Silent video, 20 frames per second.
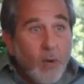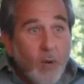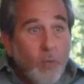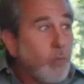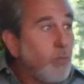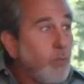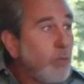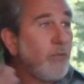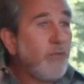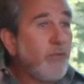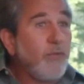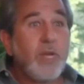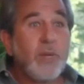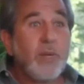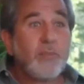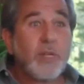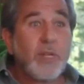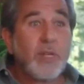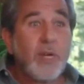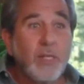Well, when you free
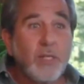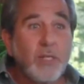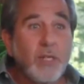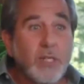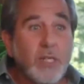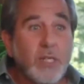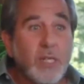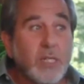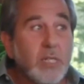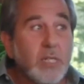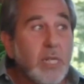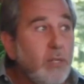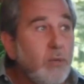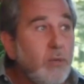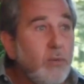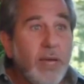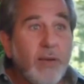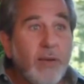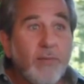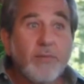up the consciousness, then
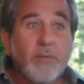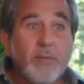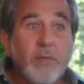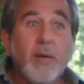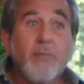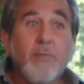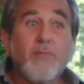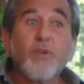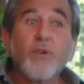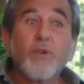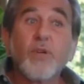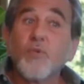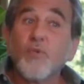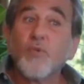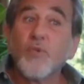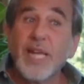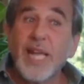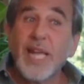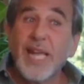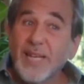you have time for
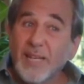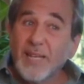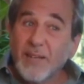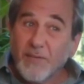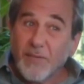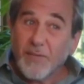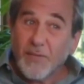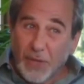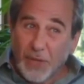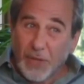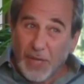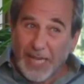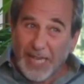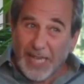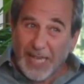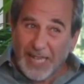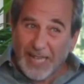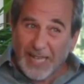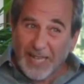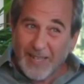creative
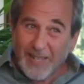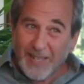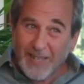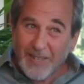thinking.